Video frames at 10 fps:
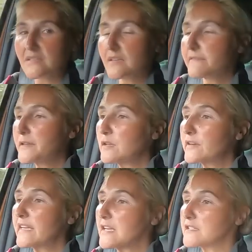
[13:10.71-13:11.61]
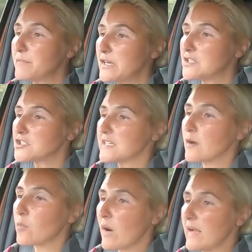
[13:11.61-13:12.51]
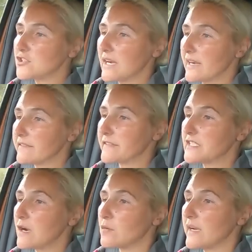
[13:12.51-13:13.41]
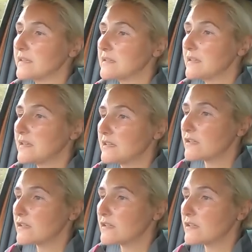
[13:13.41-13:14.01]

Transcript: So if you're looking at purchasing a Wildtrak for towing,